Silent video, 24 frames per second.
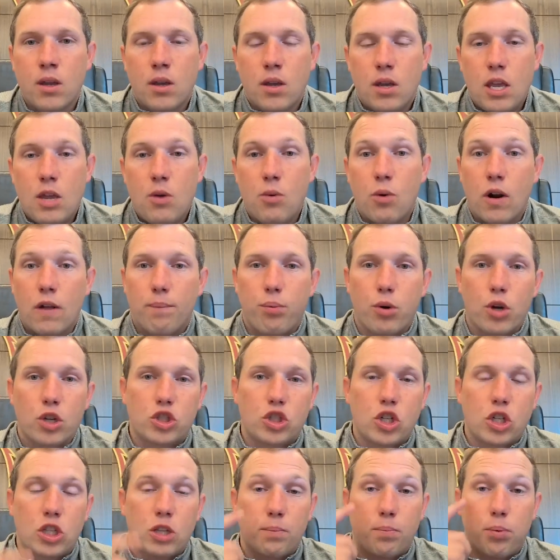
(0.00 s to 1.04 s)
he would have
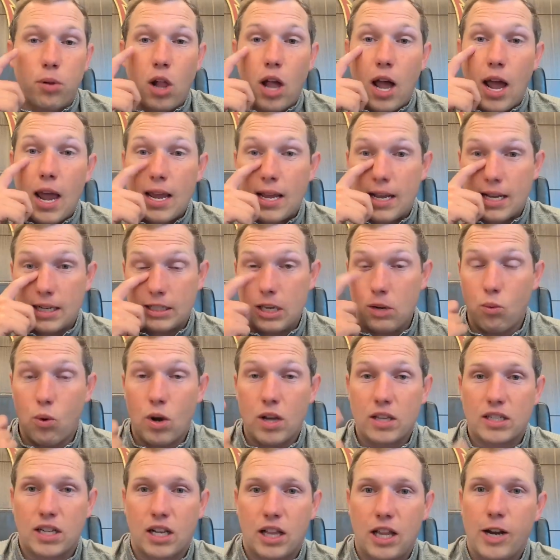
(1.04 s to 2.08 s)
pushed it to play because he
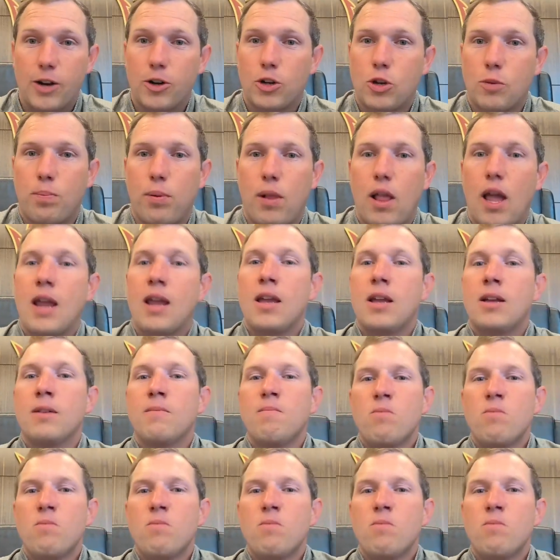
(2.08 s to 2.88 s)
was cleared to play.